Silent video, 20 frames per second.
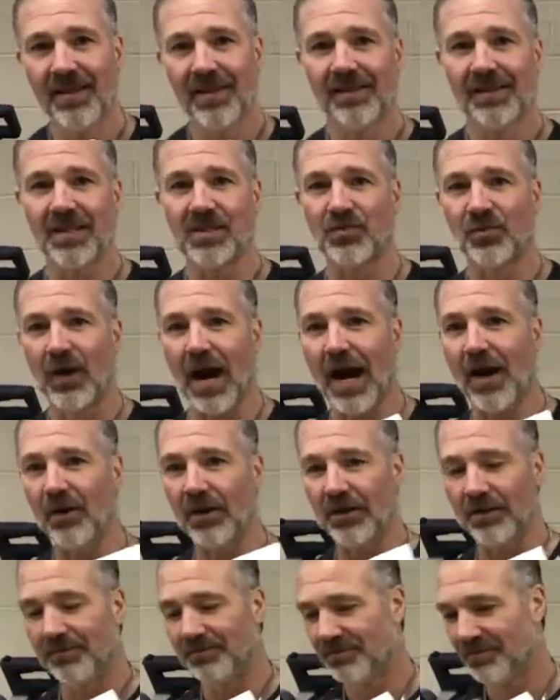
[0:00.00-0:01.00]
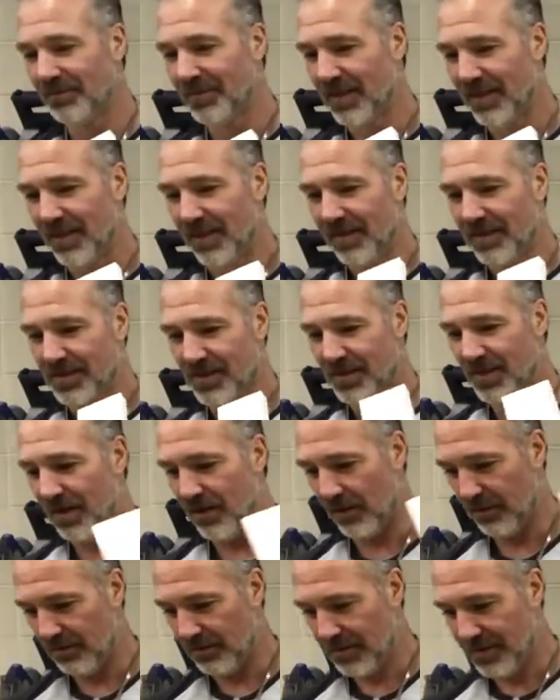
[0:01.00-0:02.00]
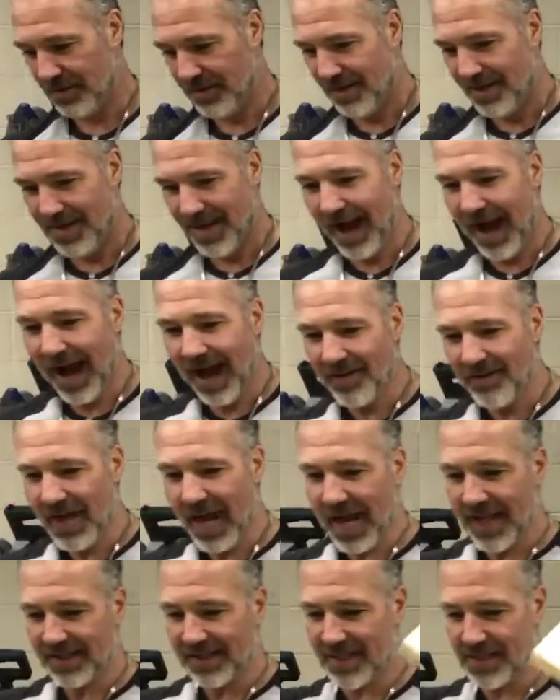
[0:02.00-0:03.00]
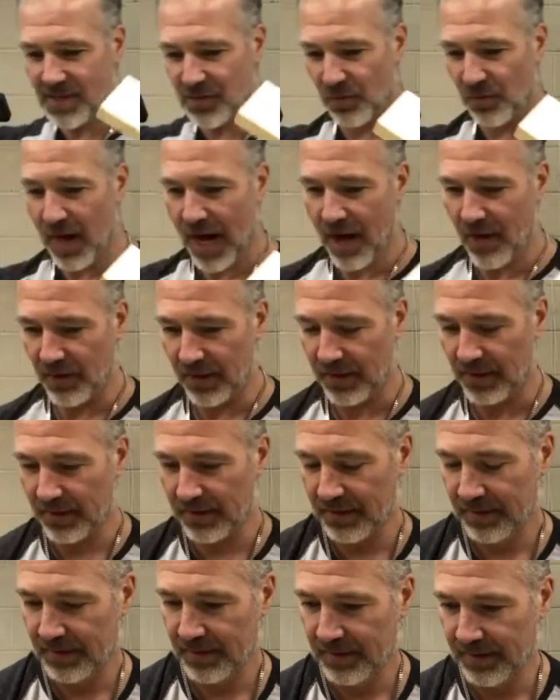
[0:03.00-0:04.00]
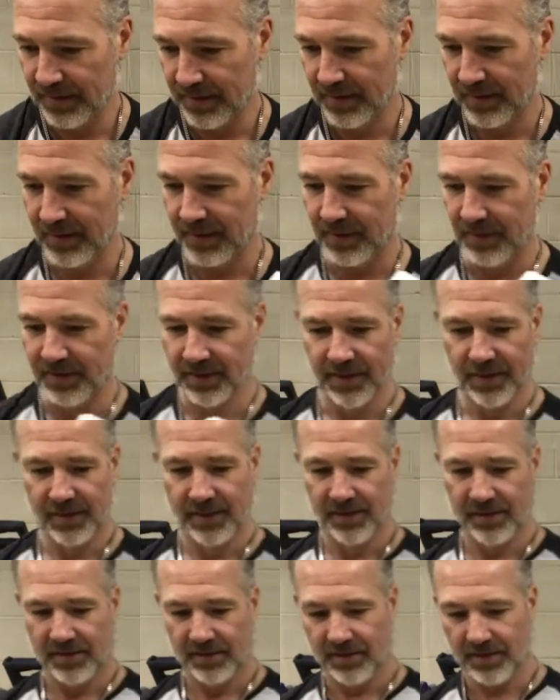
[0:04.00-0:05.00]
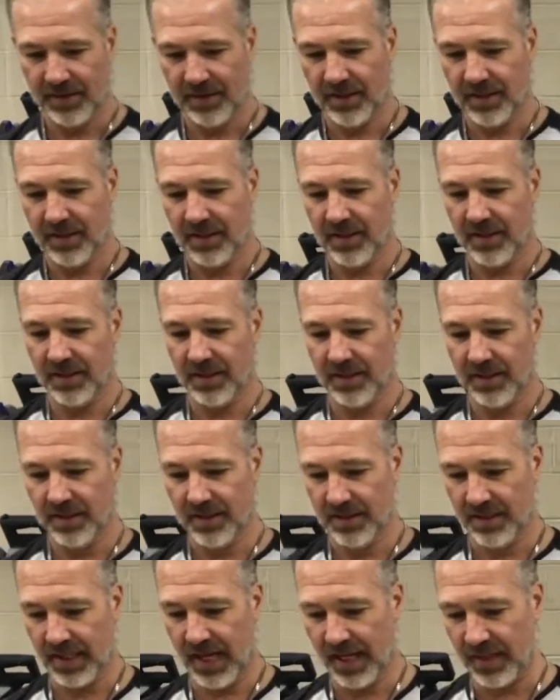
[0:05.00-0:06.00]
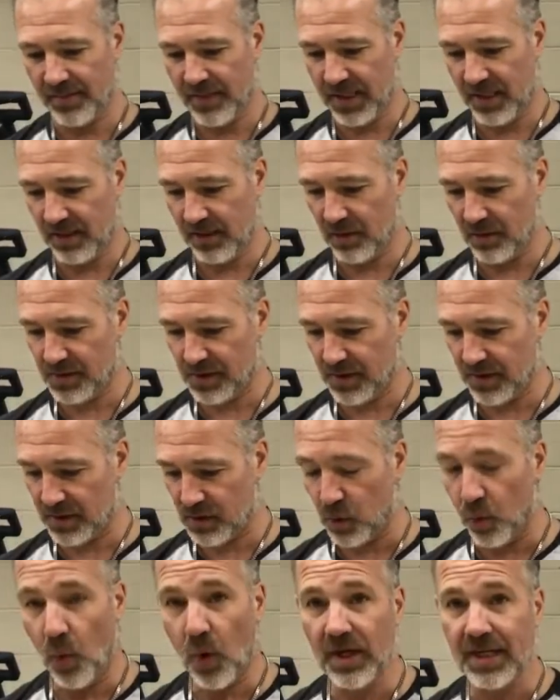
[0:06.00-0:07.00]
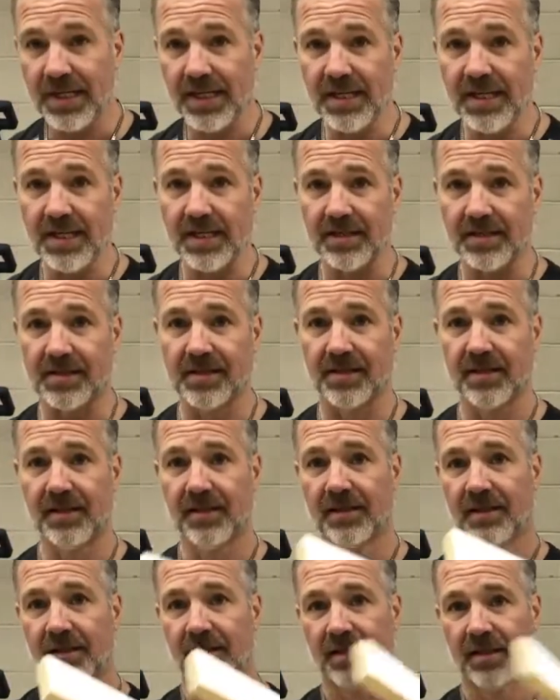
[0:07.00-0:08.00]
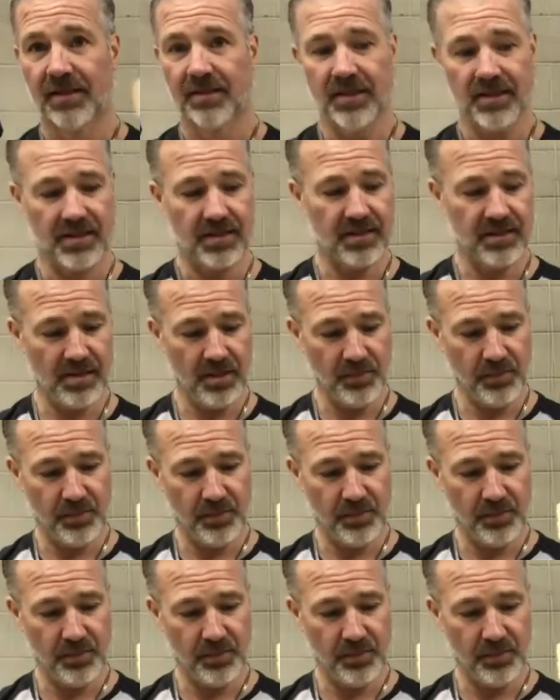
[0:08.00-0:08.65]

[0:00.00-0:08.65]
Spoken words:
this router. So, I've had this router, gotta be close to 20 years. This is